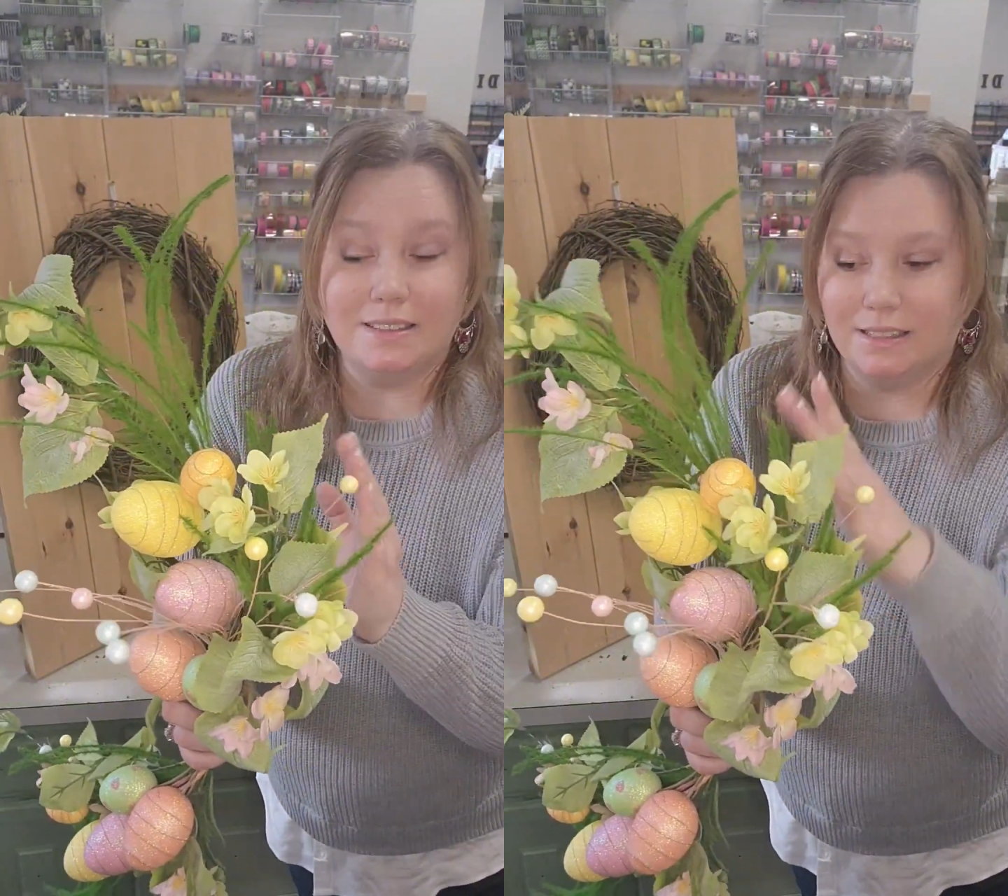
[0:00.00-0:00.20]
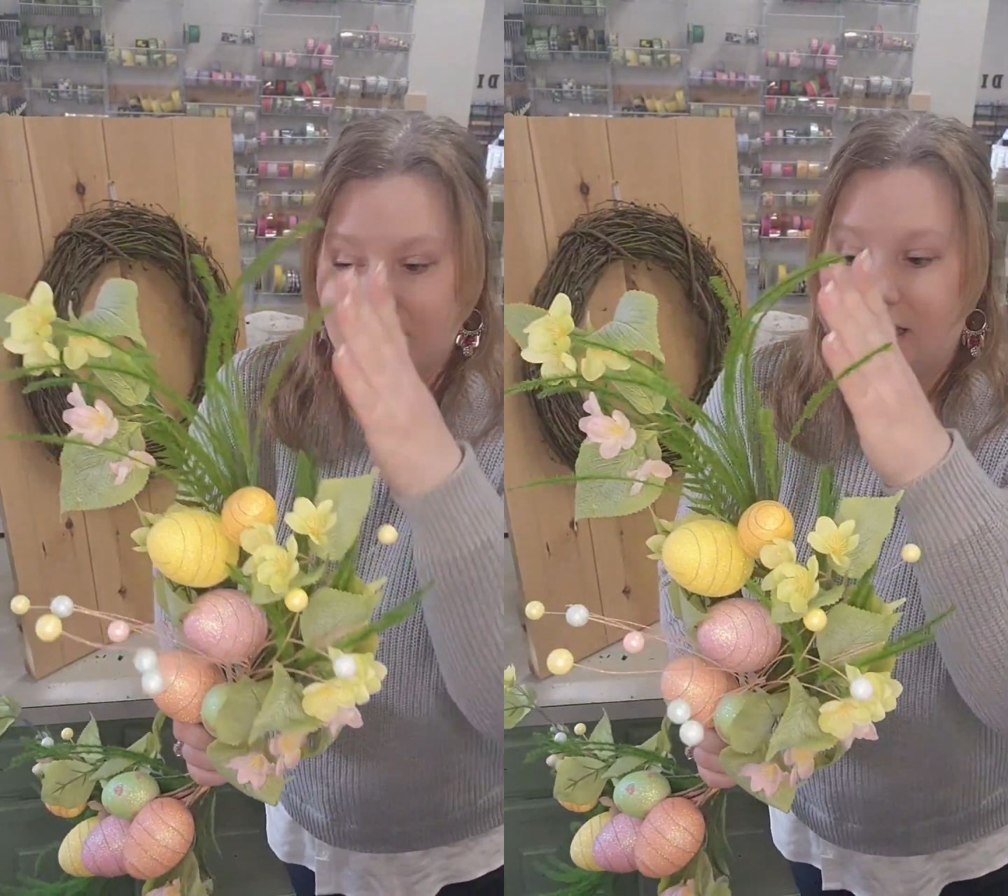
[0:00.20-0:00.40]

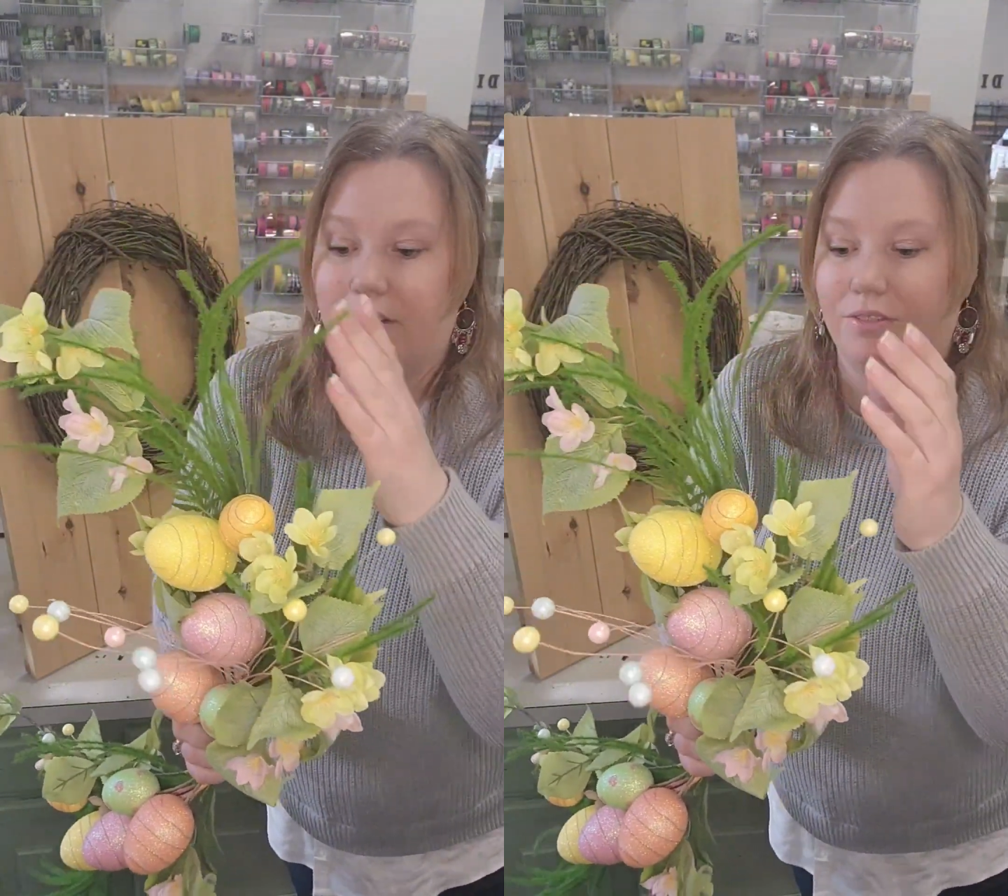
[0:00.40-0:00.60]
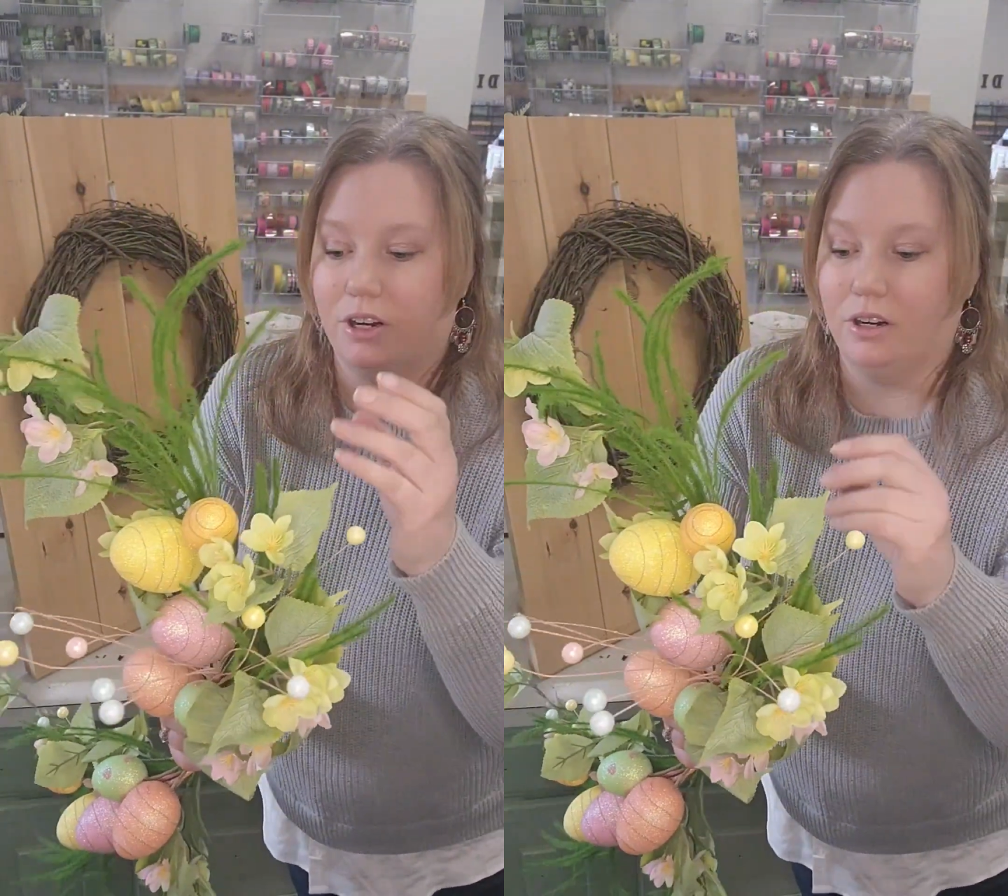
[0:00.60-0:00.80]
instead
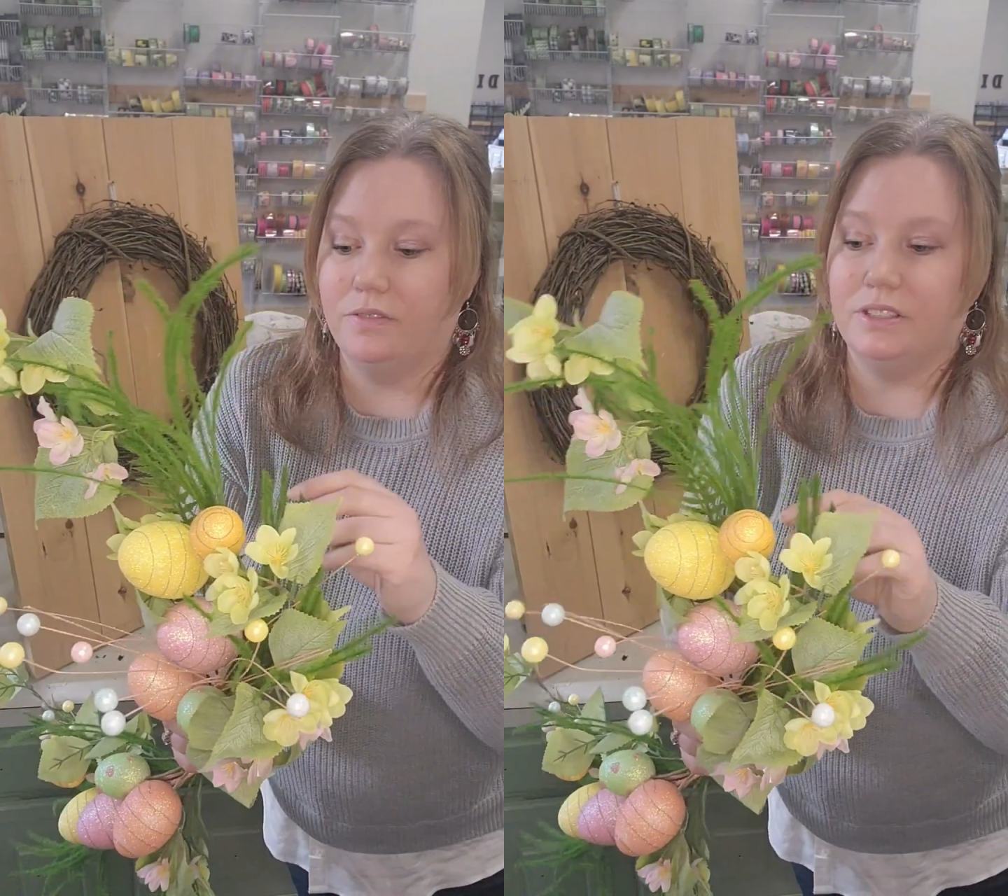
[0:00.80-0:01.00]
of curved.